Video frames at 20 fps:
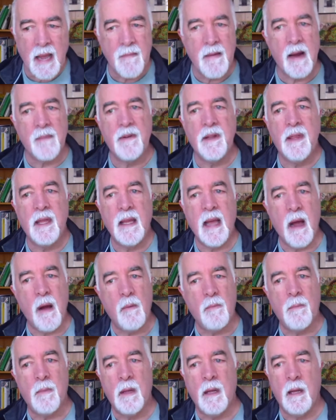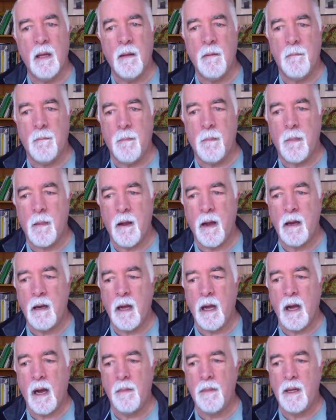I have everything out. All right.
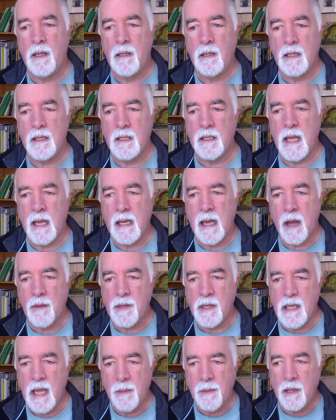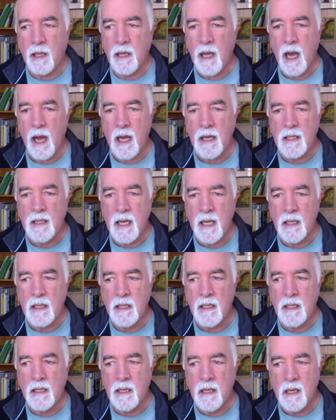Let's take out the table of
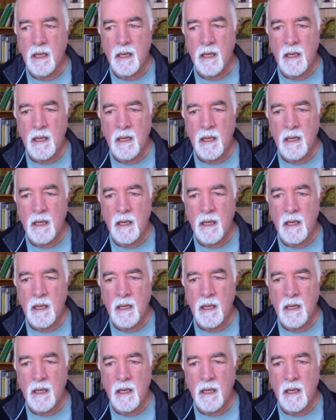contents.